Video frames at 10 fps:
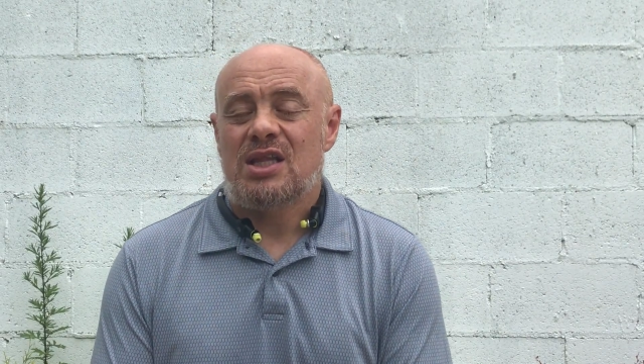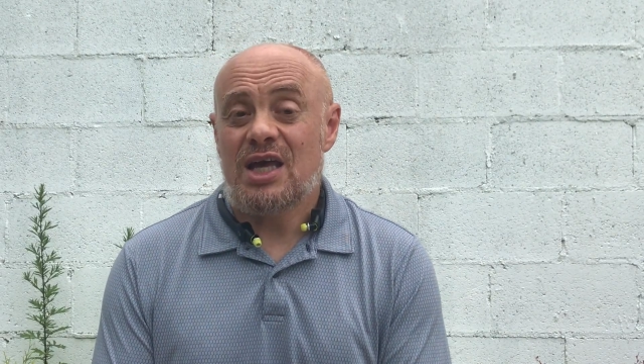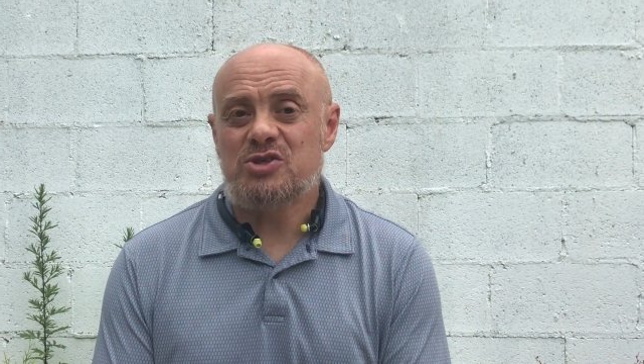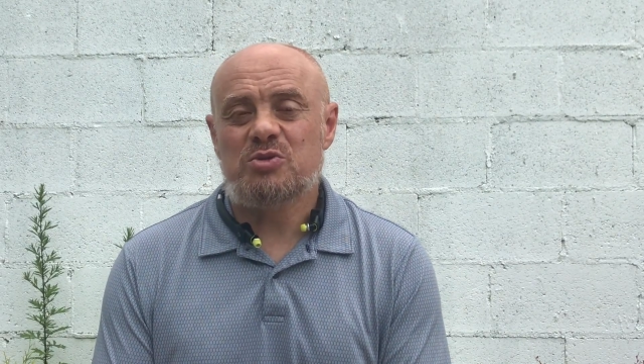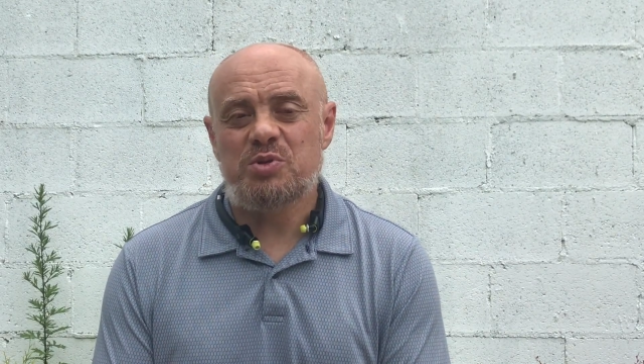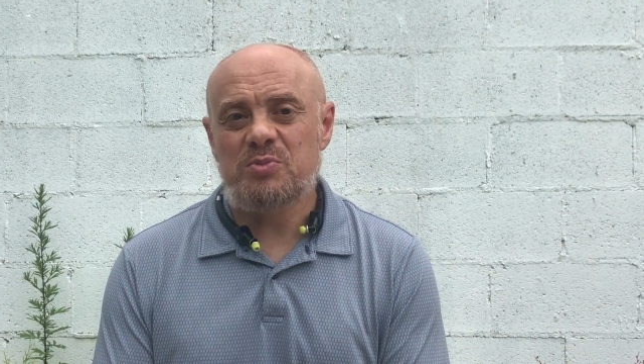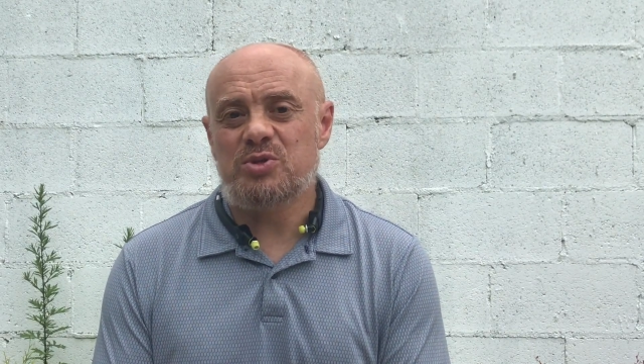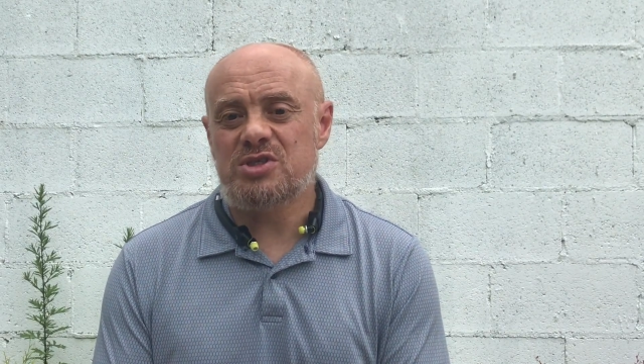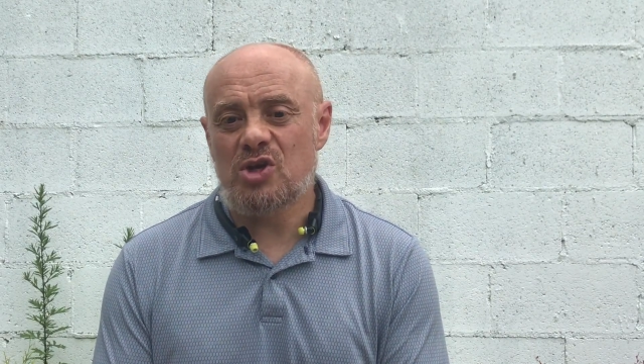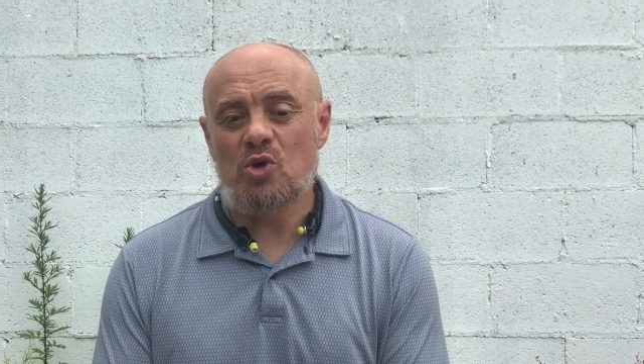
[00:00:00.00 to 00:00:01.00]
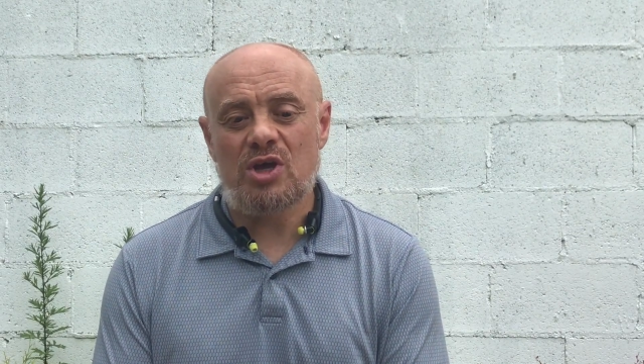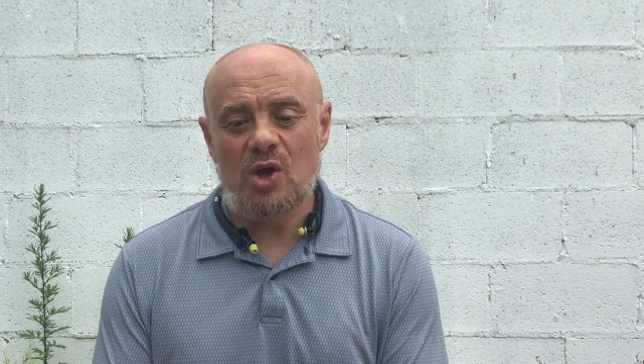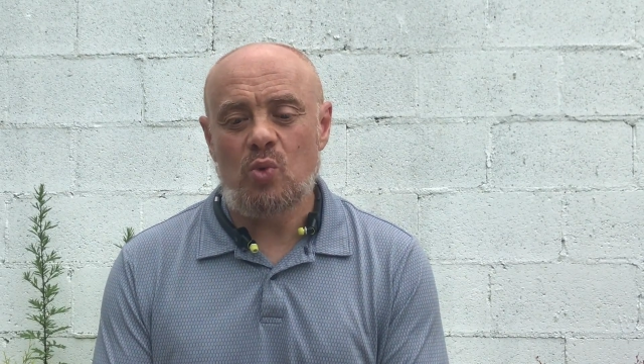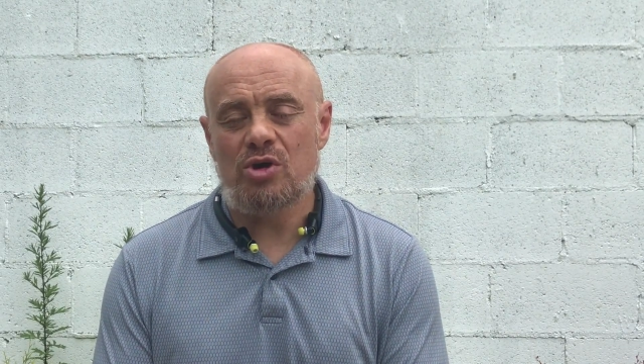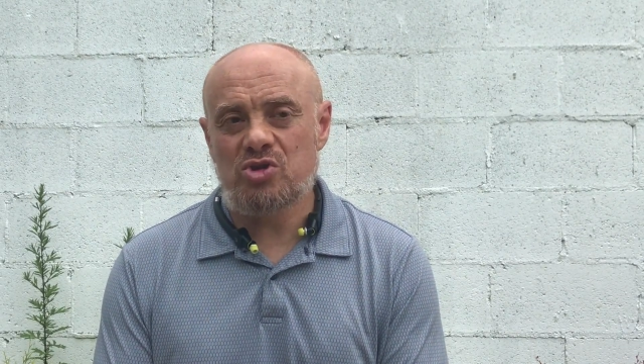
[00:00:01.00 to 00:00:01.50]
that's when people said,
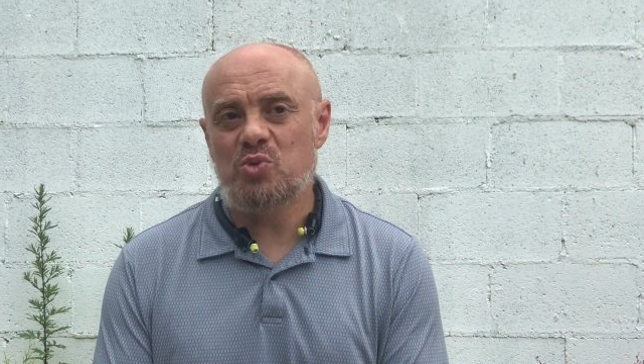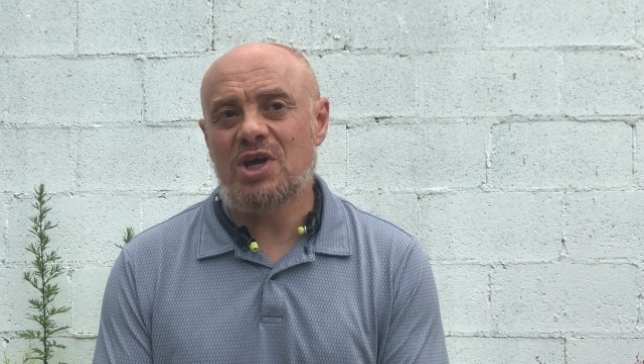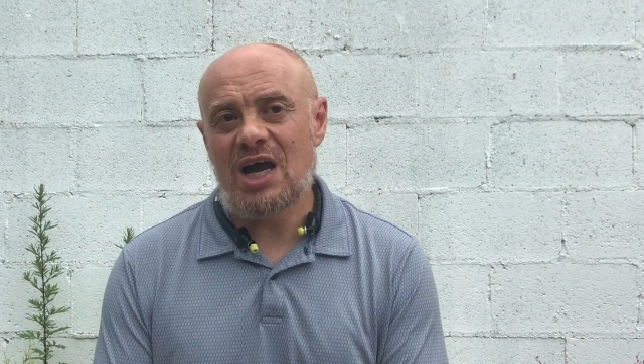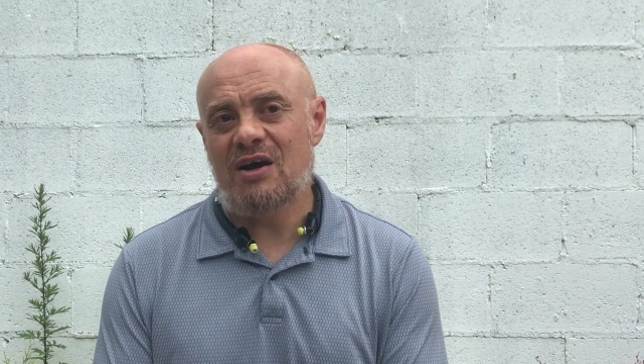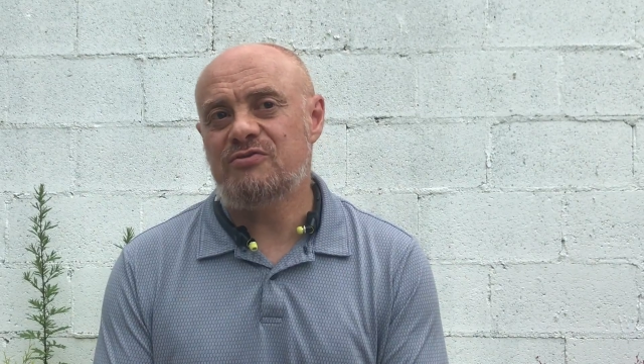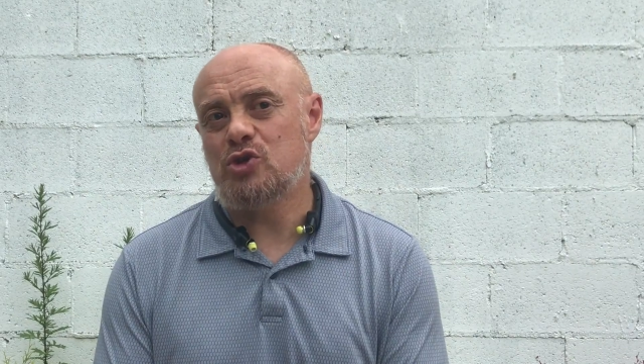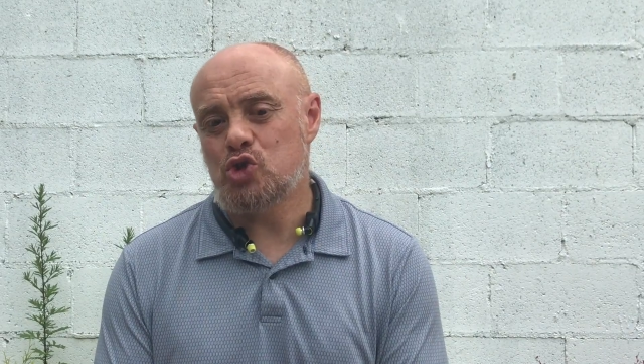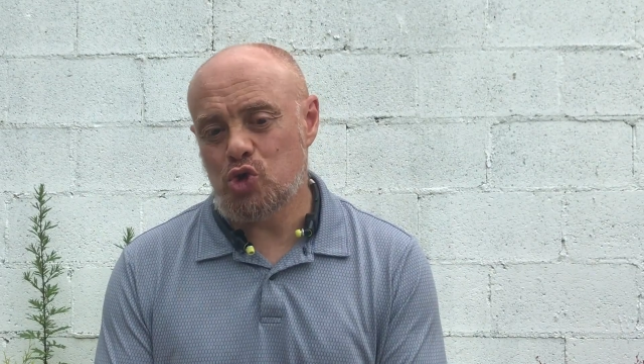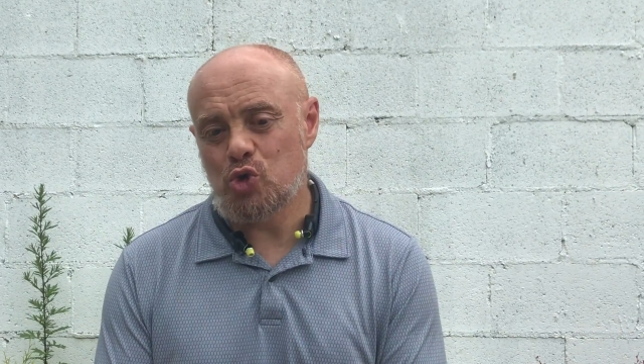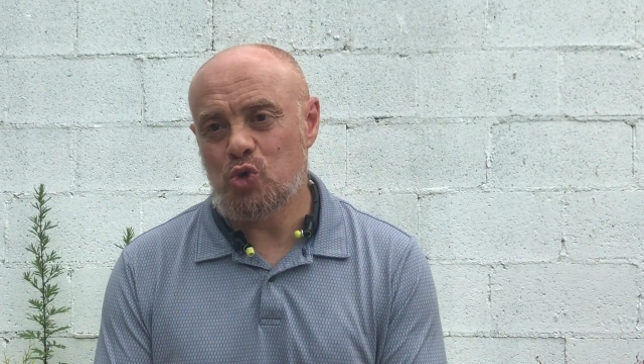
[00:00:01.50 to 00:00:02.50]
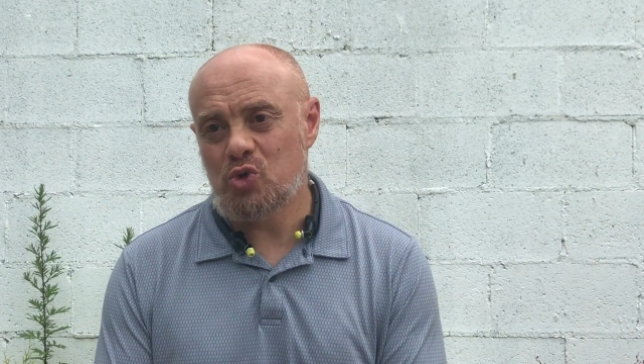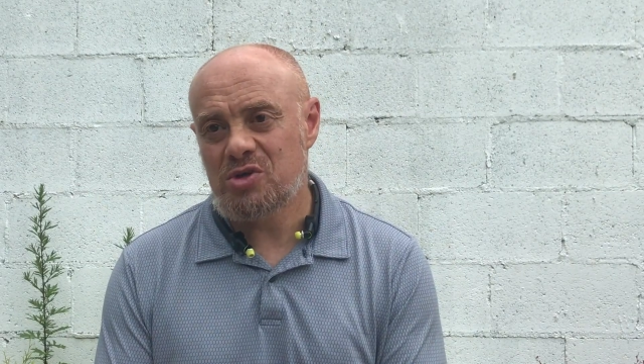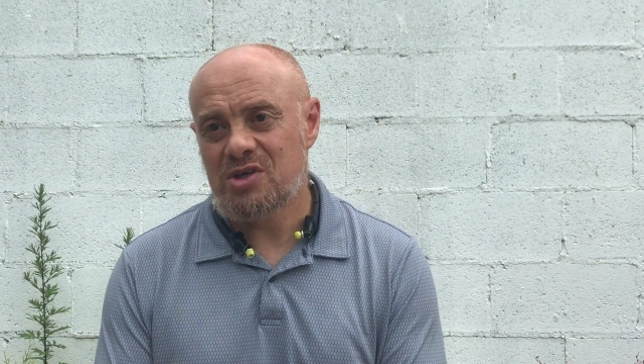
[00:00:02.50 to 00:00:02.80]
okay, what do we have to do